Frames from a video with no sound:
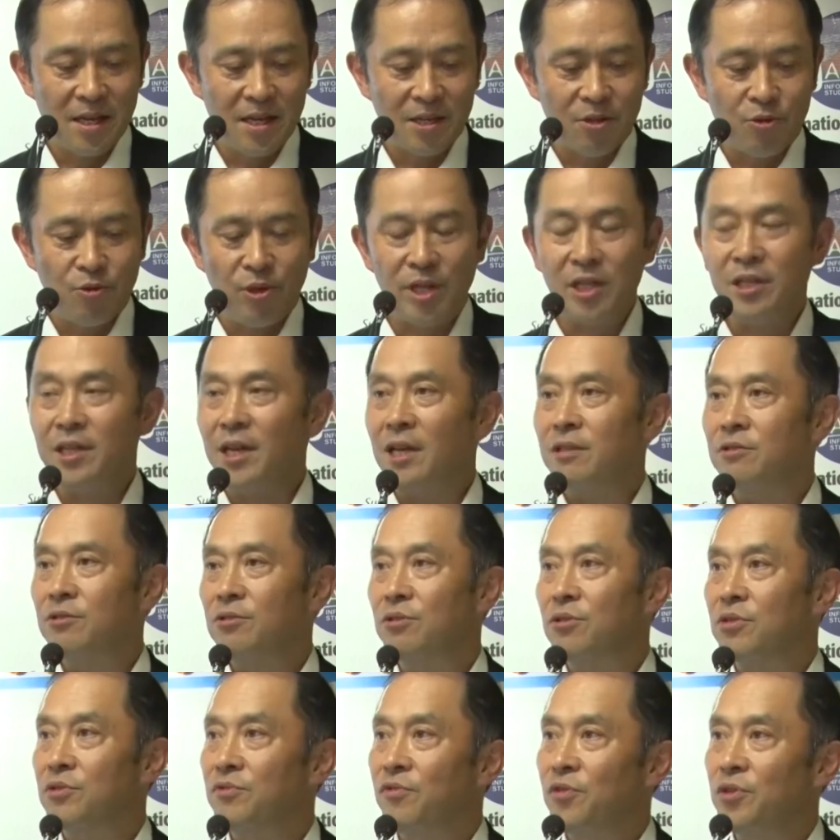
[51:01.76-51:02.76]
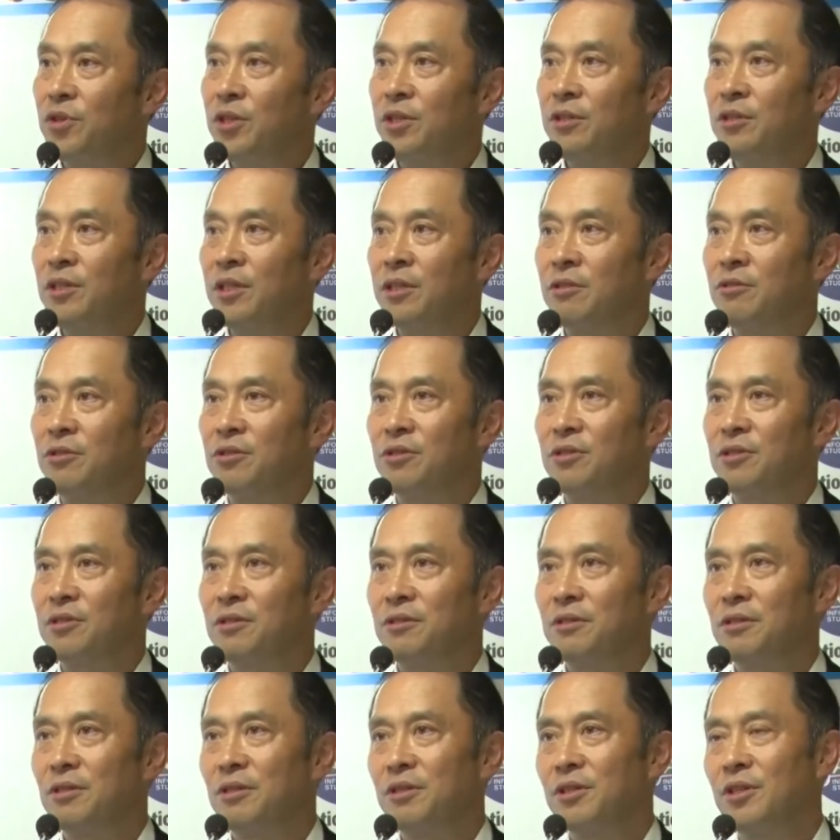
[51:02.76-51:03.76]
Quick answers for Indians.
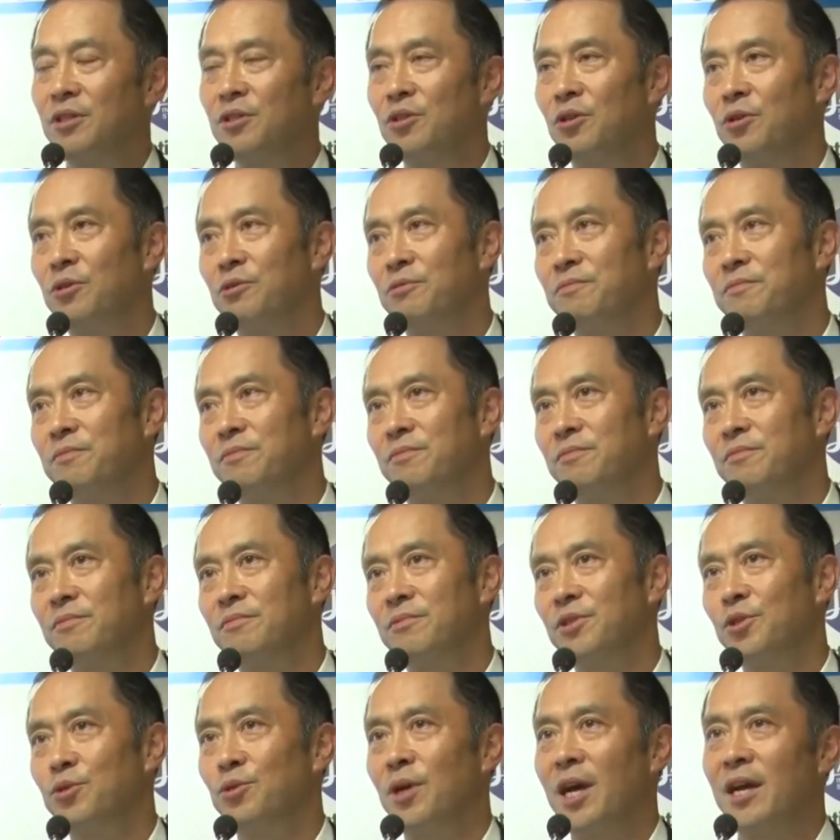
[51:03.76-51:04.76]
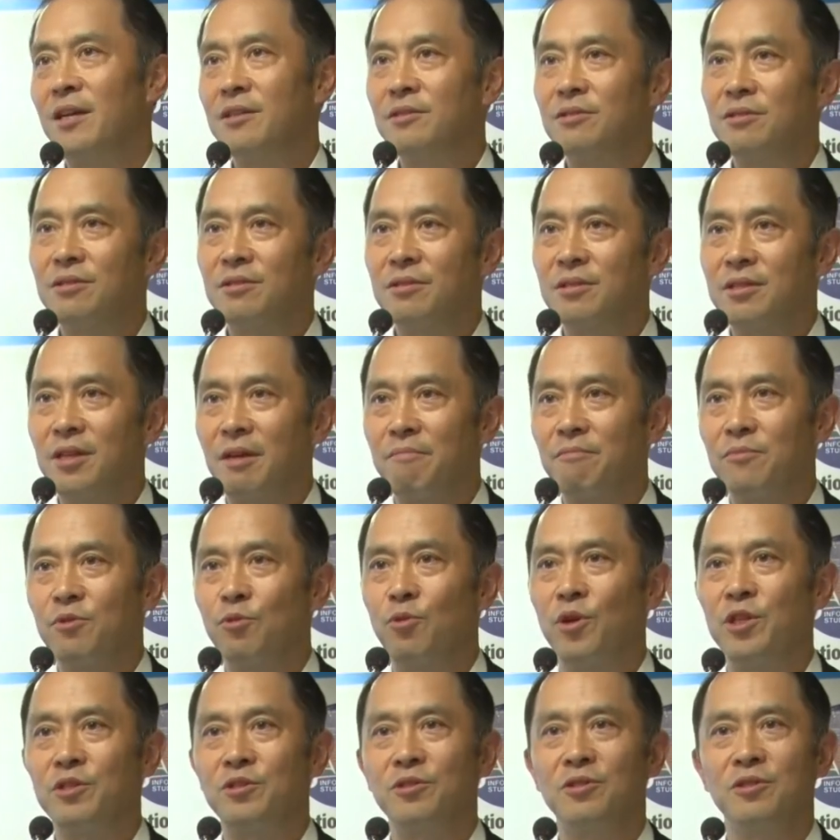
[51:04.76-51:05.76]
You know, you ask some
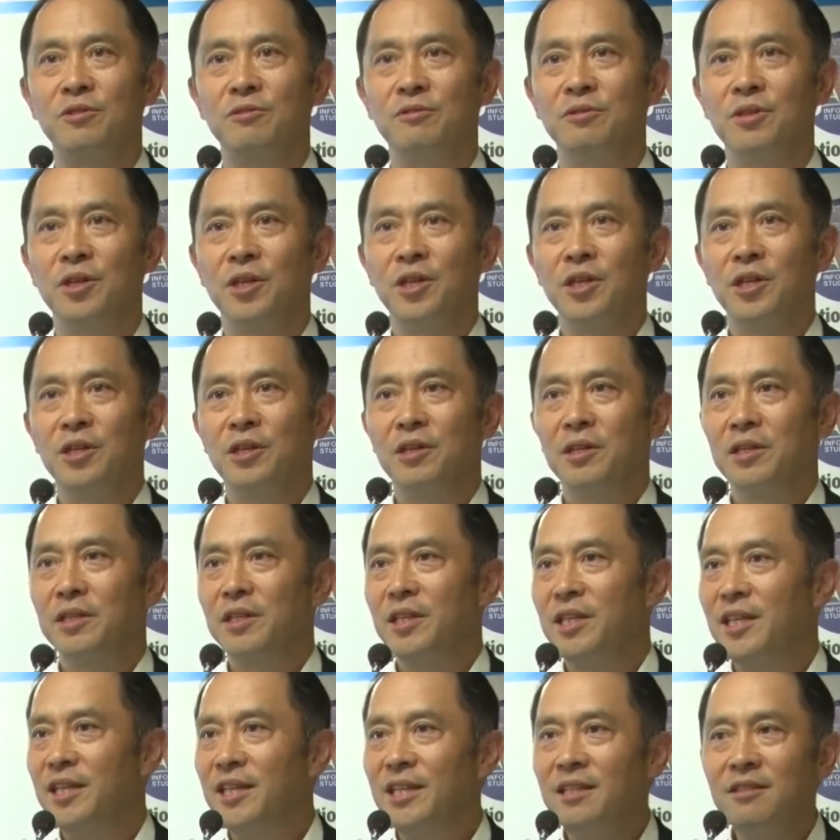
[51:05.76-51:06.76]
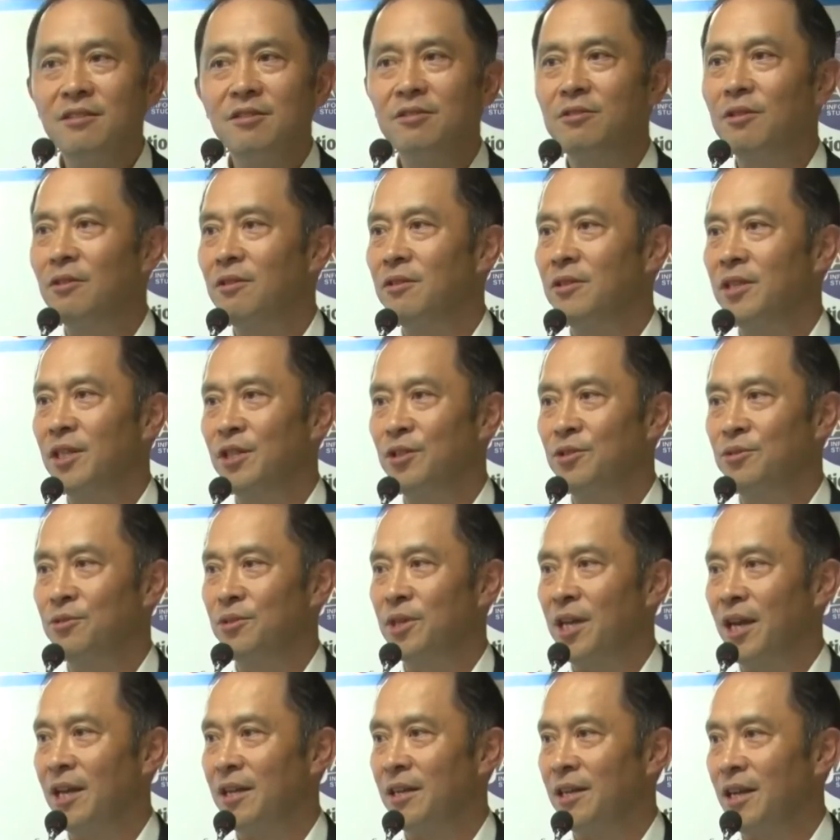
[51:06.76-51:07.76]
question, instantly you
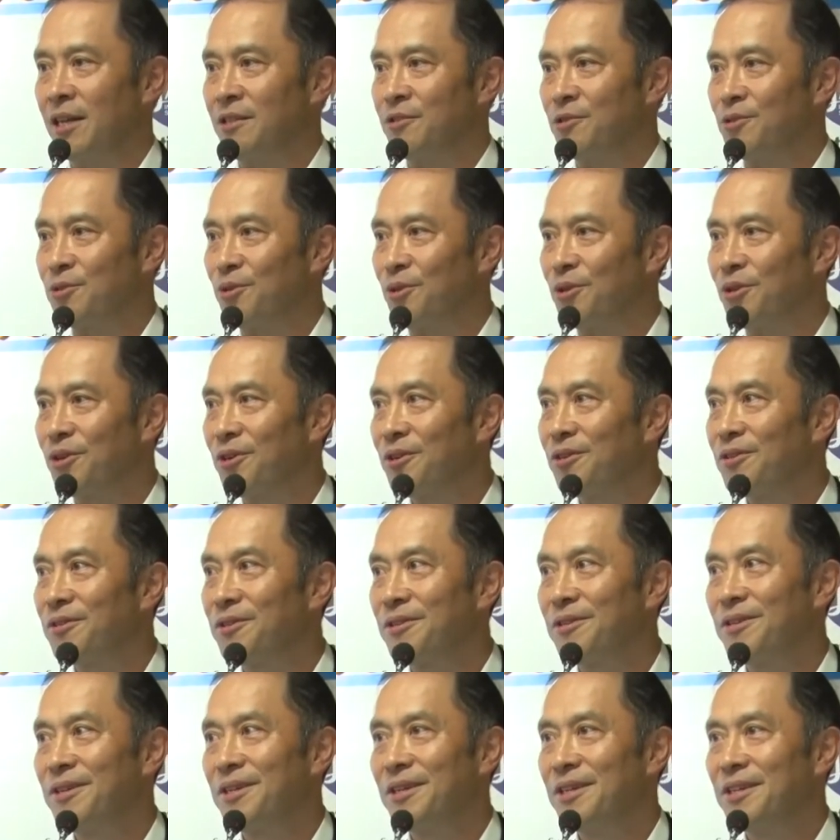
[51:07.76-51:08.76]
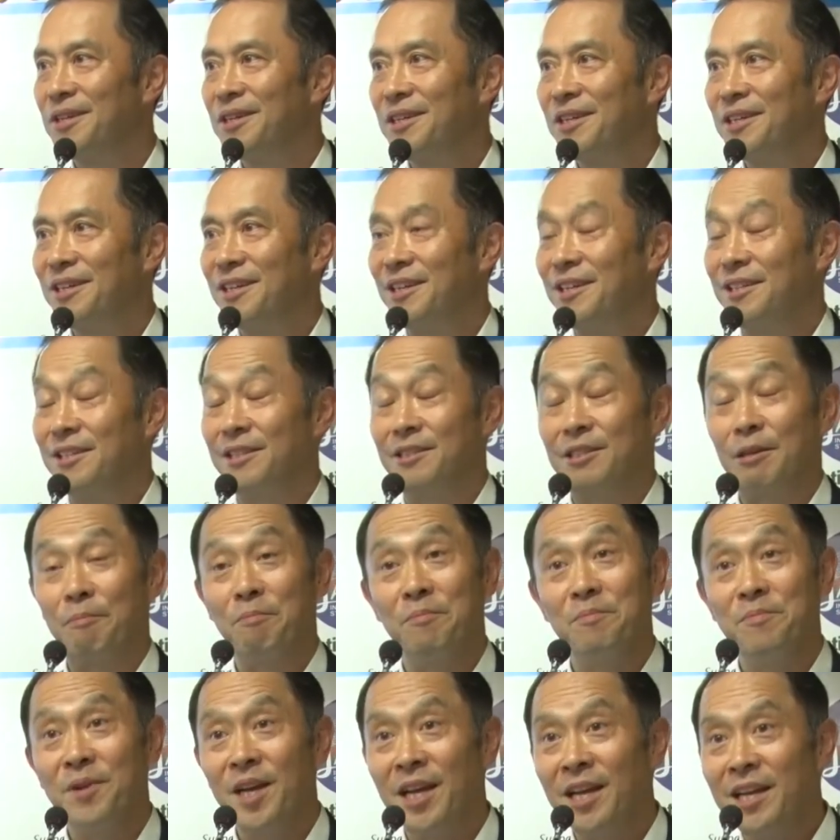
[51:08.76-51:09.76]
get an answer. And it's
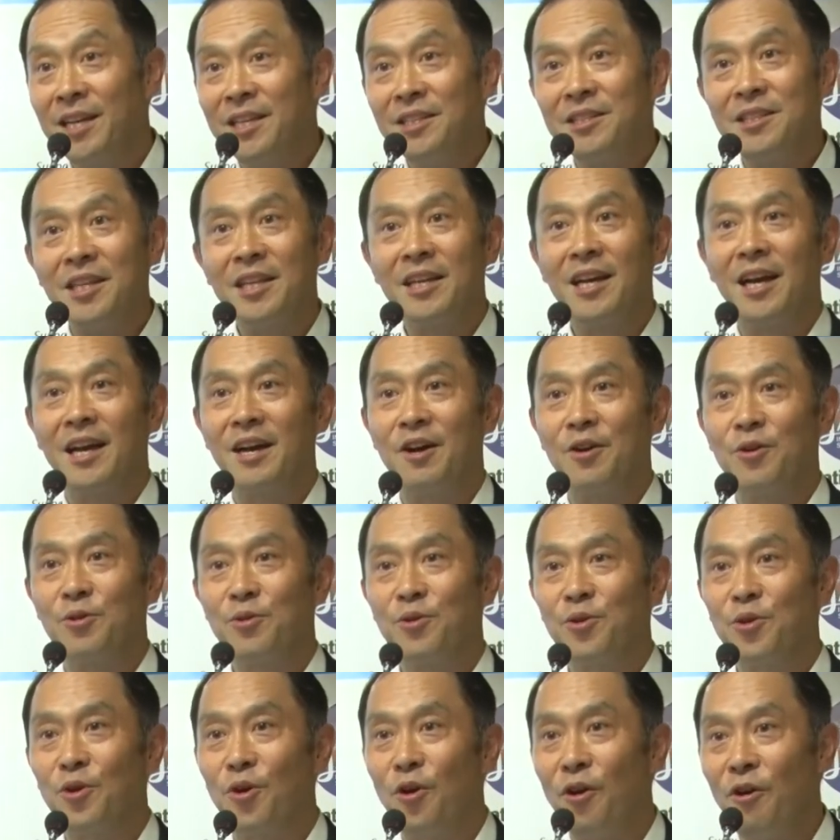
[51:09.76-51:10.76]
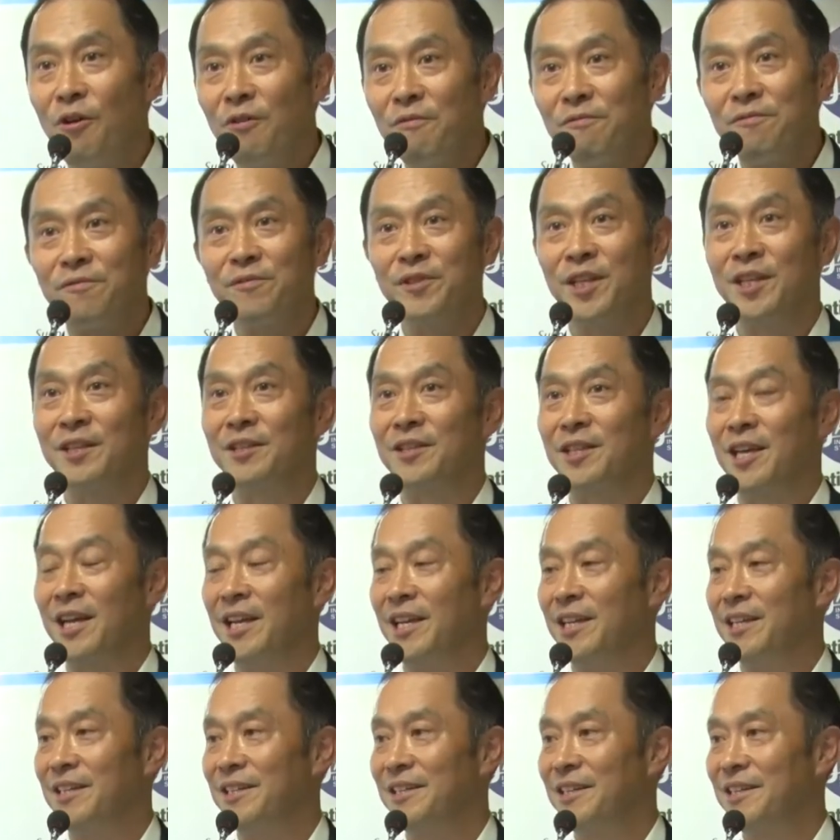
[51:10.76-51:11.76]
amazing how confident
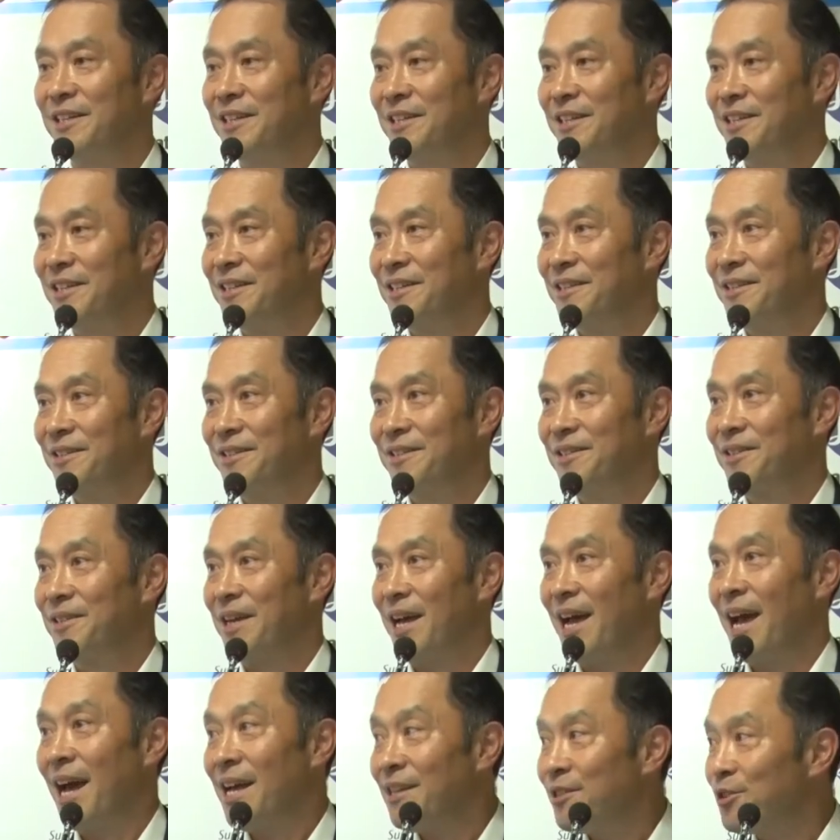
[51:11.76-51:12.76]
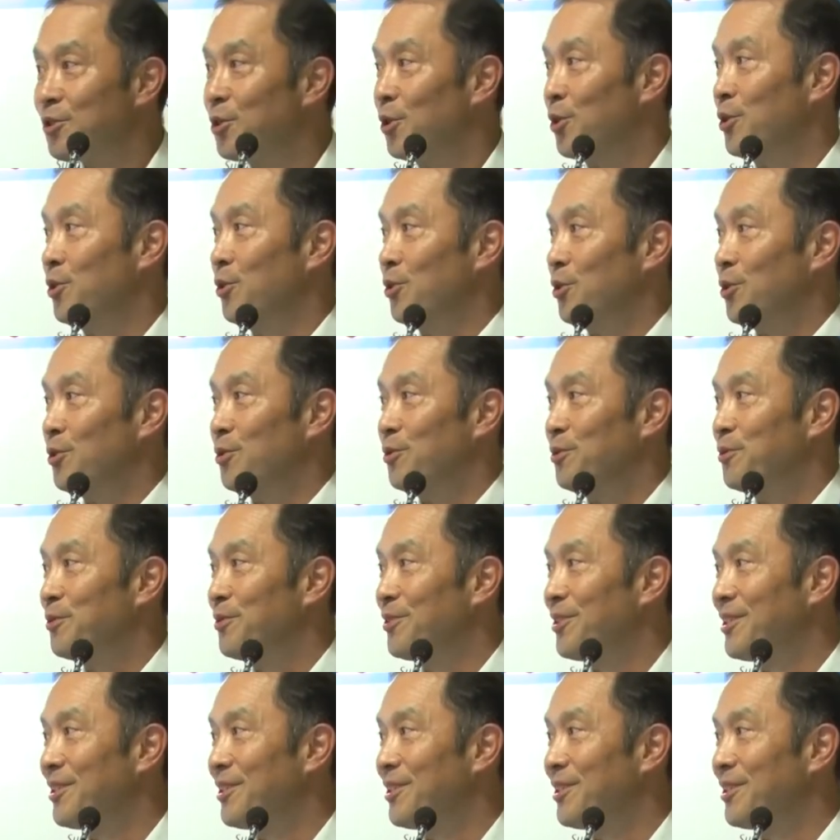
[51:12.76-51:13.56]
they answer to you.